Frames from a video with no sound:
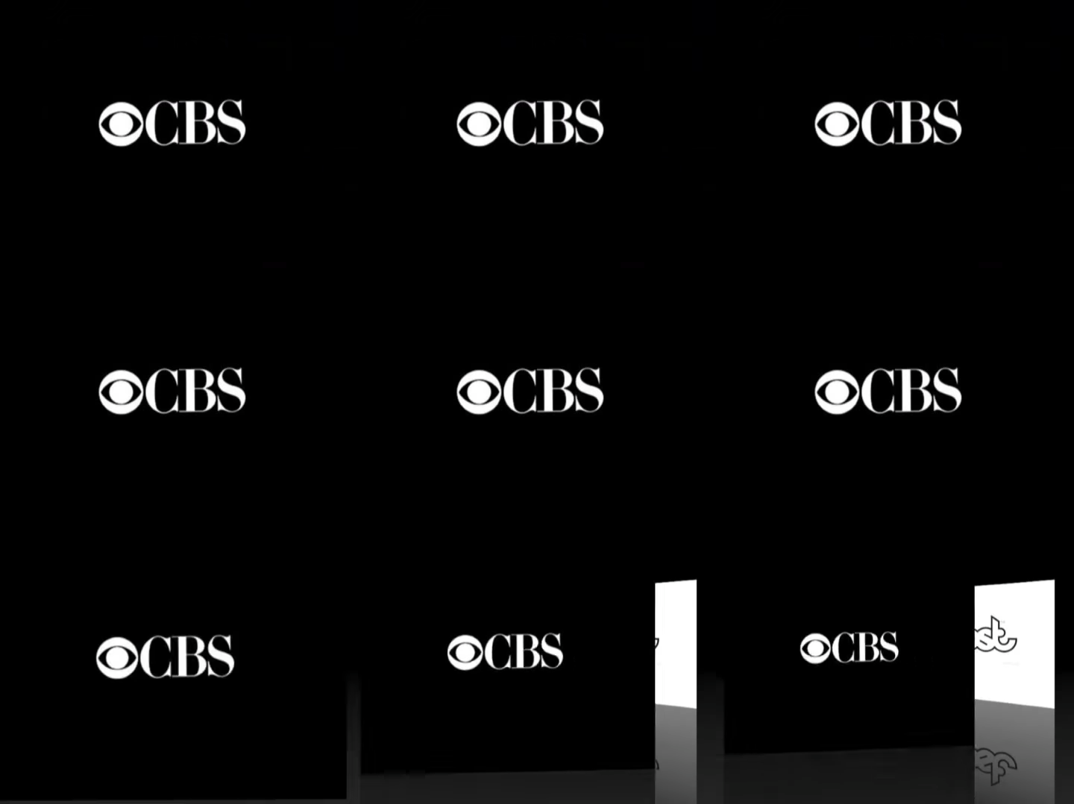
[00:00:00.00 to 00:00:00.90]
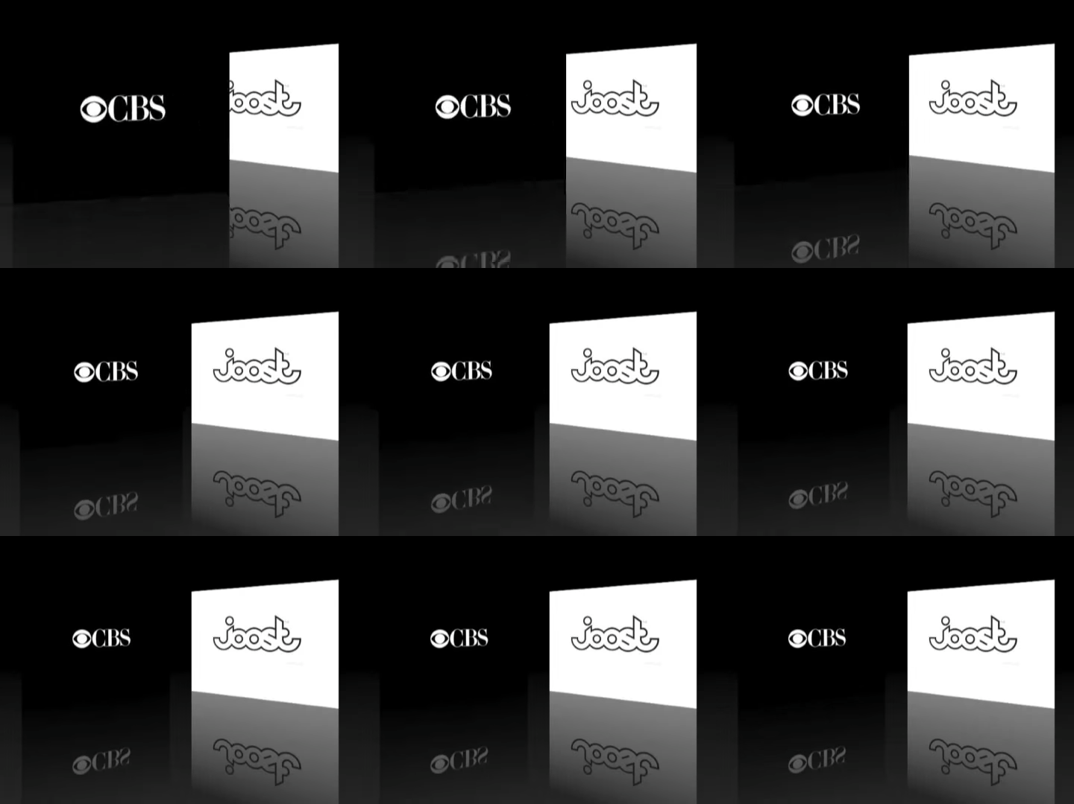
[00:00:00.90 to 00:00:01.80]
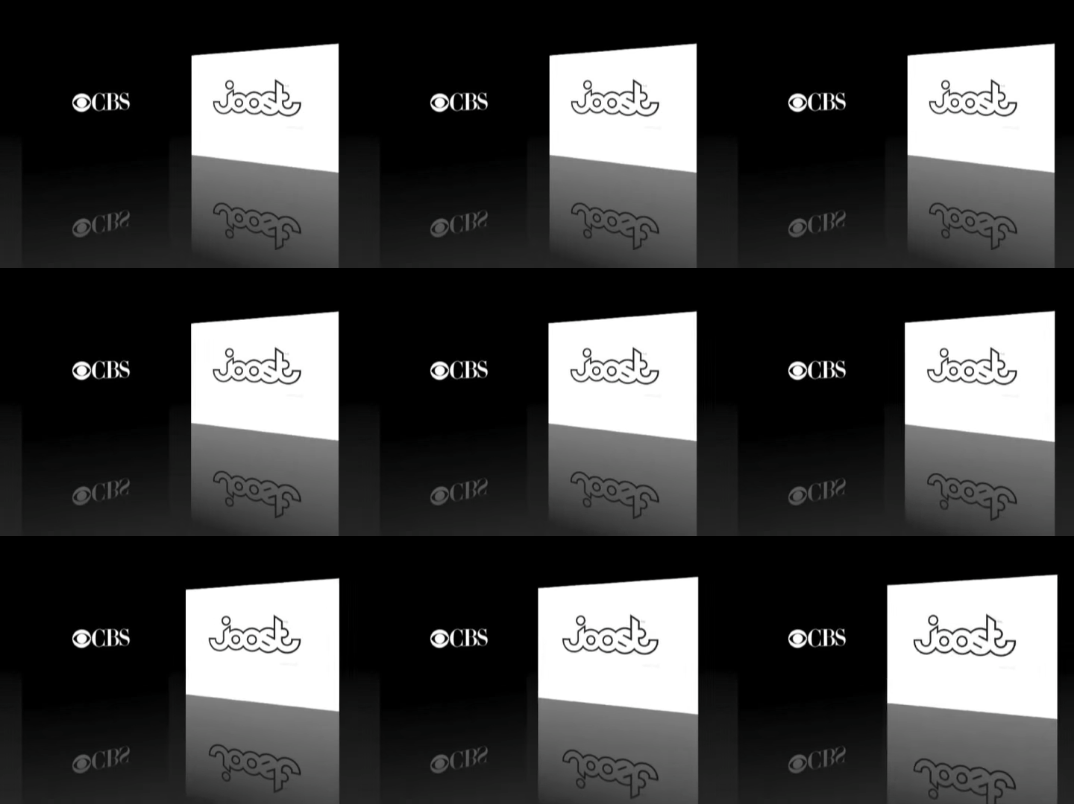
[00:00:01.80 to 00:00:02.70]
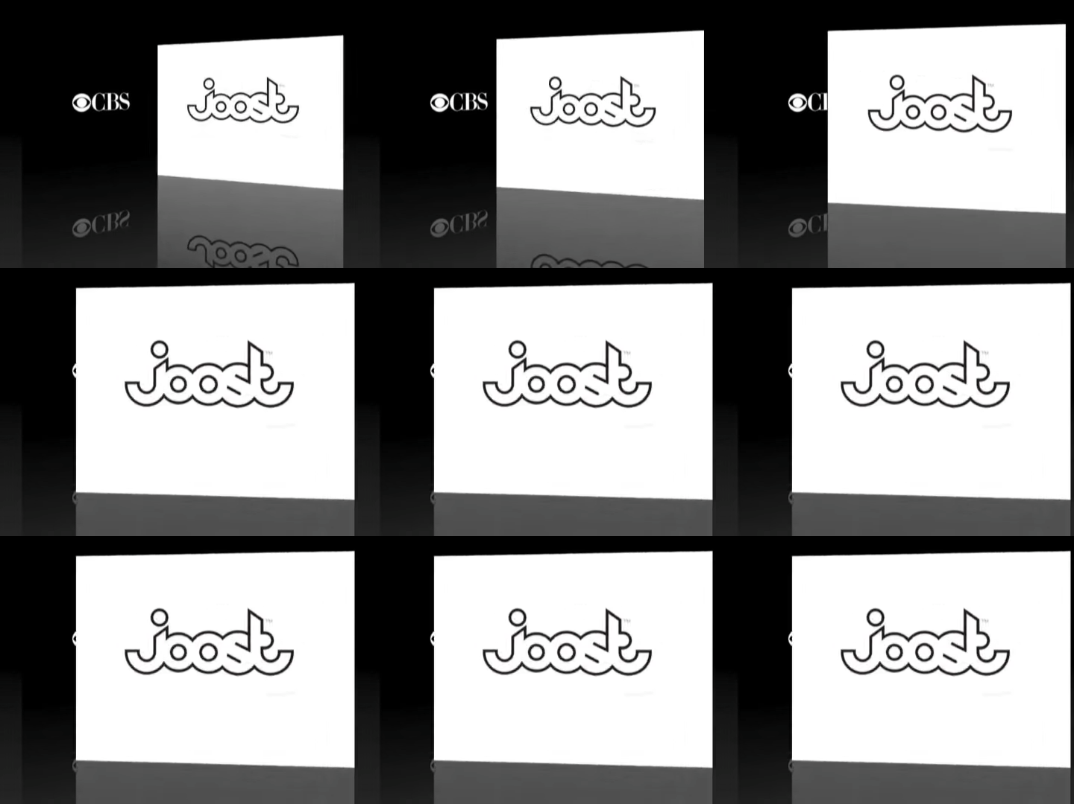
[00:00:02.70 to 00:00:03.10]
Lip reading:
[unreadable: no face in view]